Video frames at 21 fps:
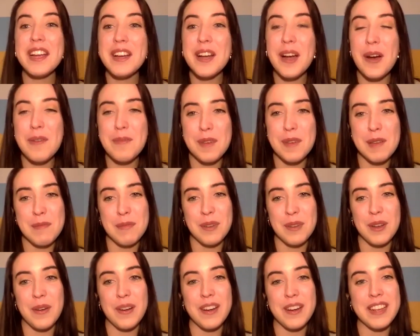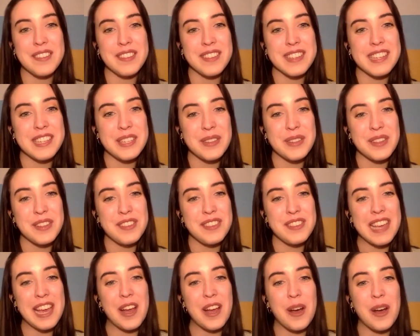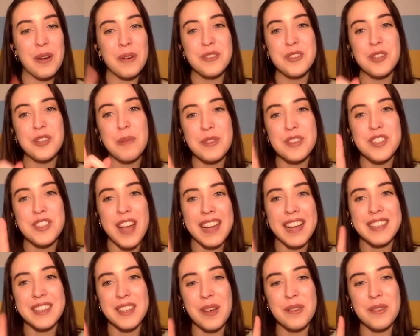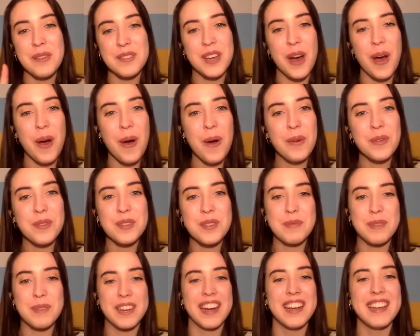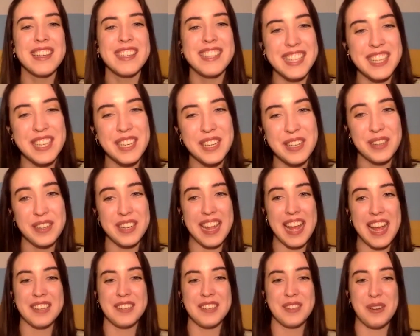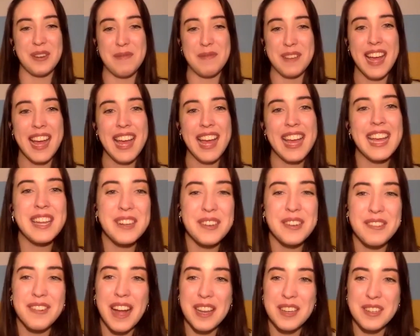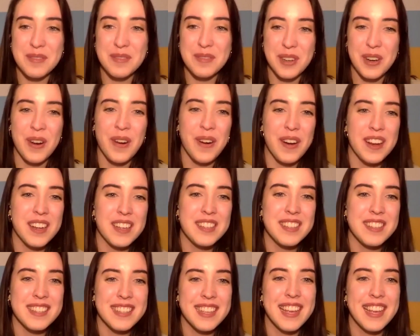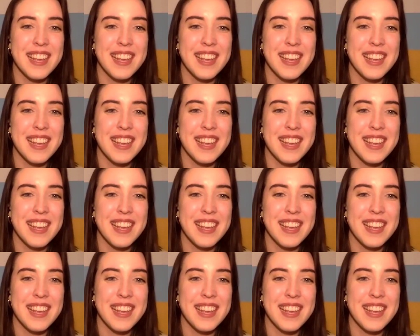you go, people who are listening in the CAO. Double check those codes, because you could end up in a random course.